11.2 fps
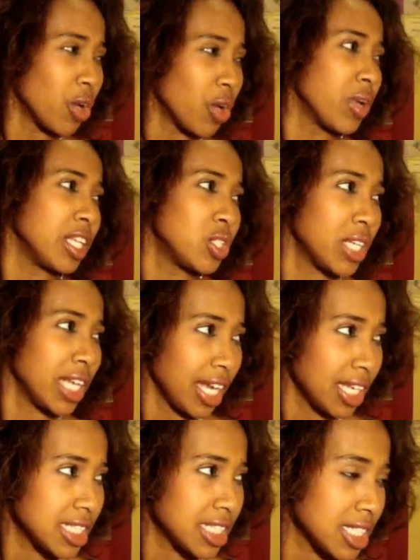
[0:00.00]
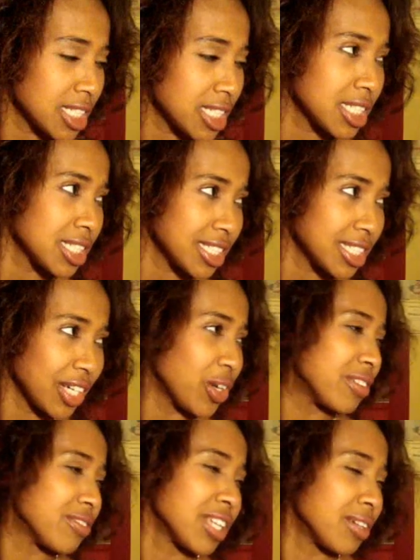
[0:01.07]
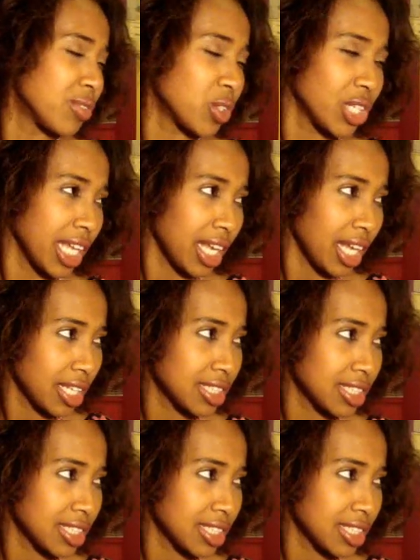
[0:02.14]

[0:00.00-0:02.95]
not ready to date. I don't have time for dating.